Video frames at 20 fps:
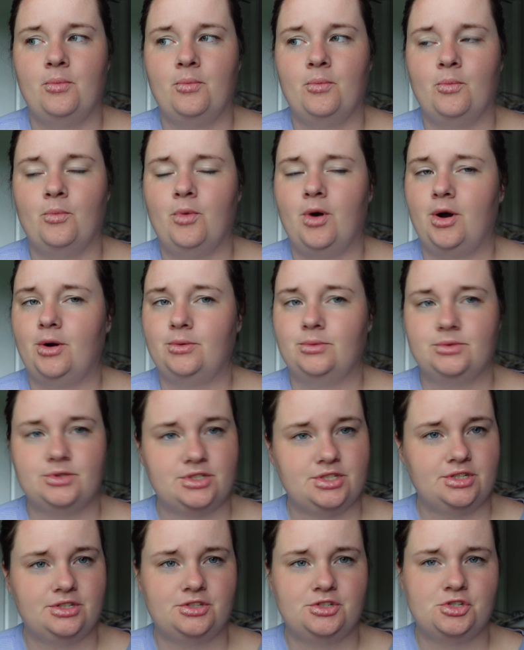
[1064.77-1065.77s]

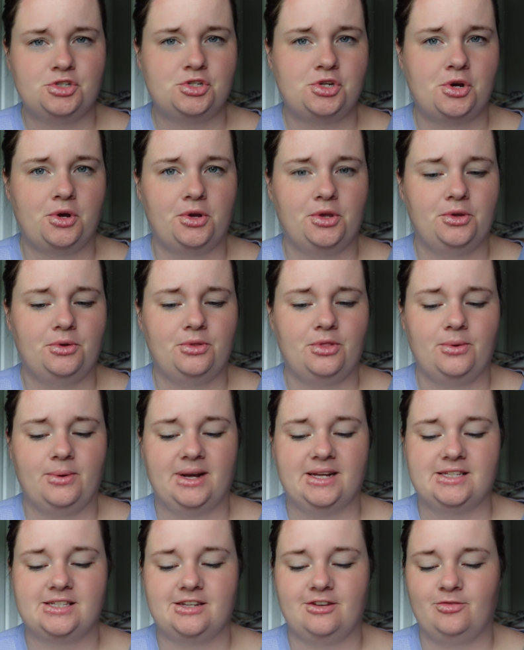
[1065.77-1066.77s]
won't show you the
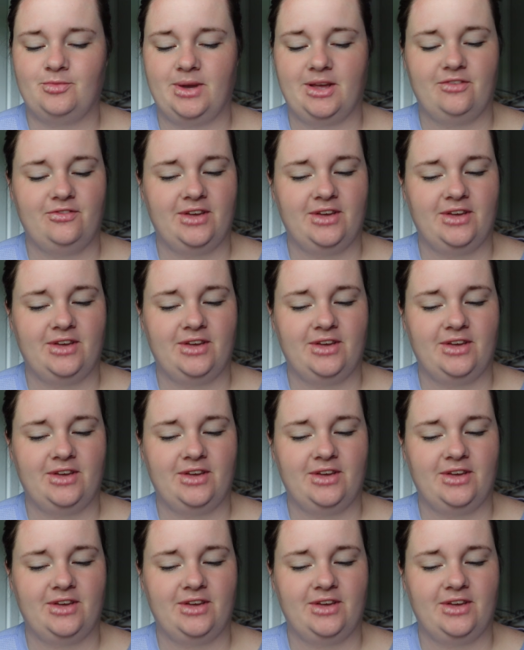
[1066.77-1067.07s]
rest of my